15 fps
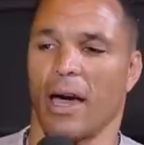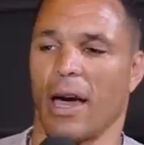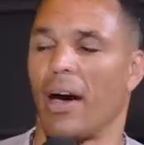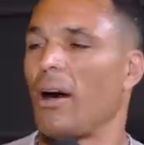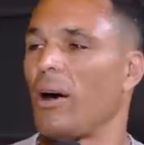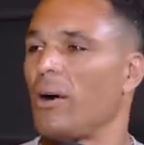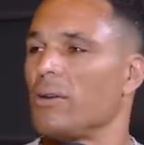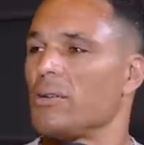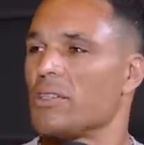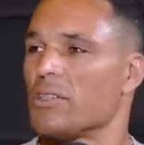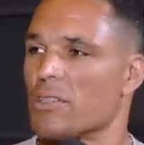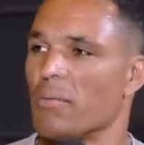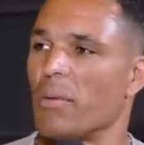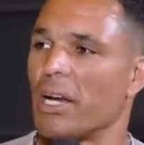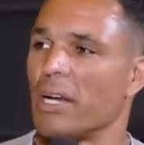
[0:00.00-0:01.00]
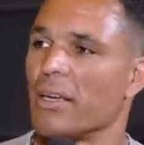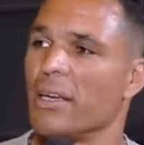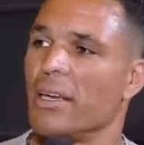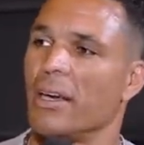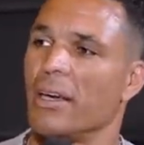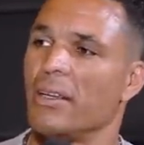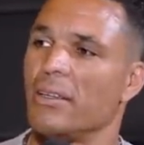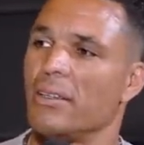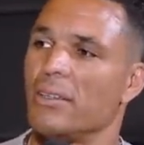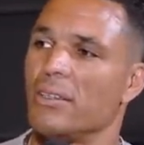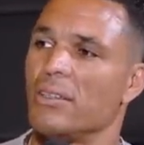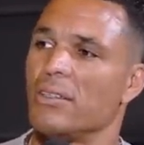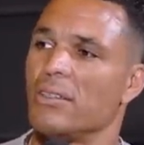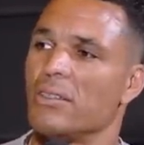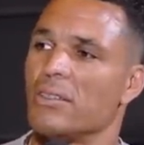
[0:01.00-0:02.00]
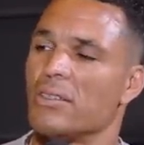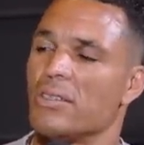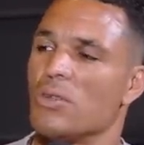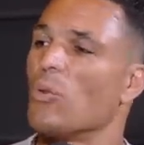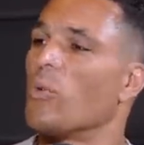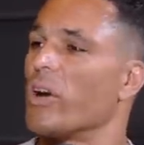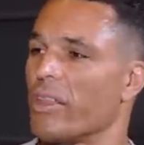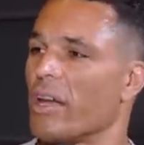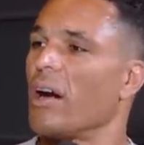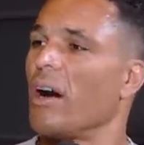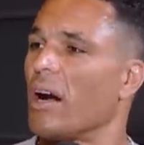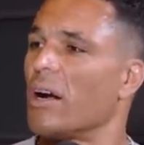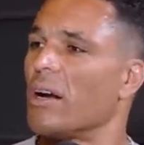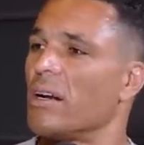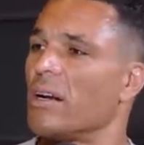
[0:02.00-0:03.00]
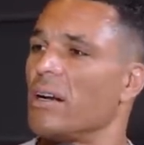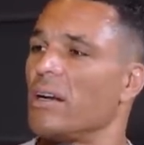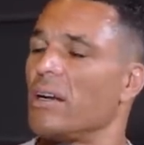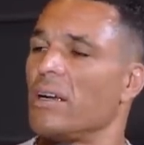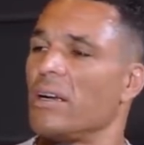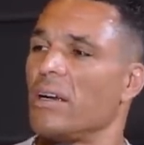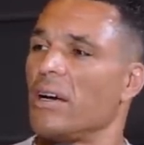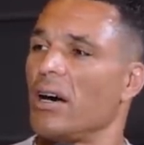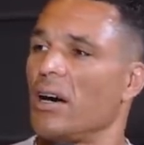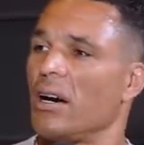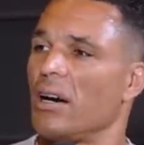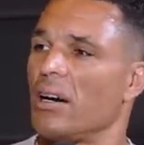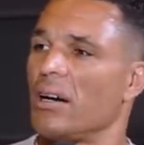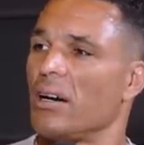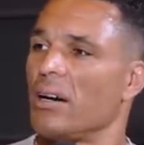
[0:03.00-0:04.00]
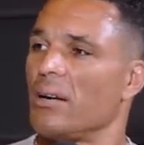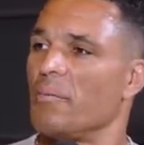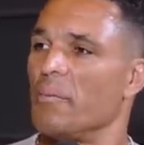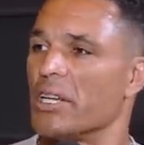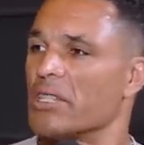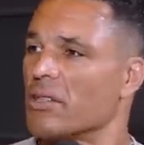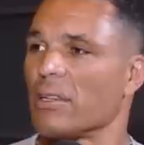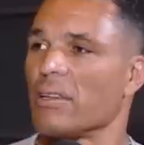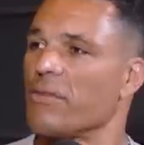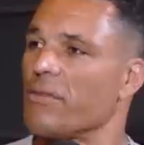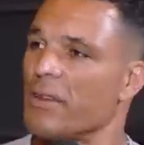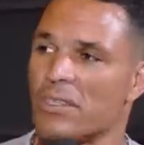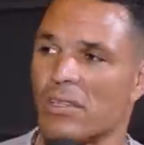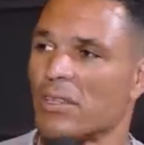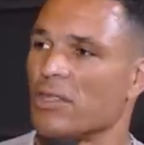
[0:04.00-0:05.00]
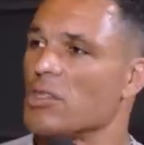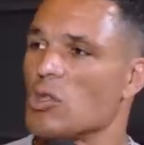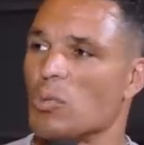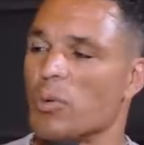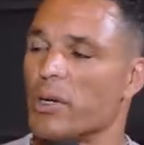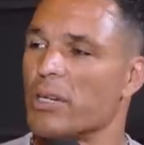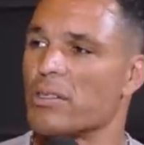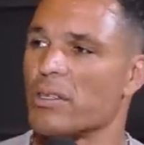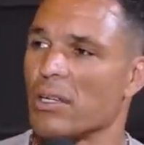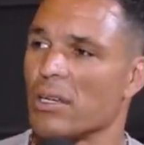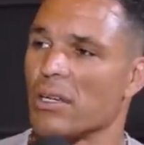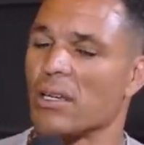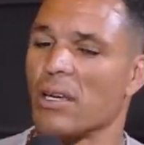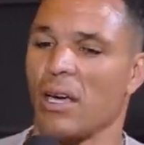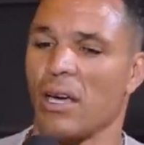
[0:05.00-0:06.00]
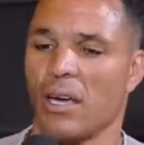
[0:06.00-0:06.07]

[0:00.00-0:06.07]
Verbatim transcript: How does somebody get to where they are, uh, mentally, physically, spiritually?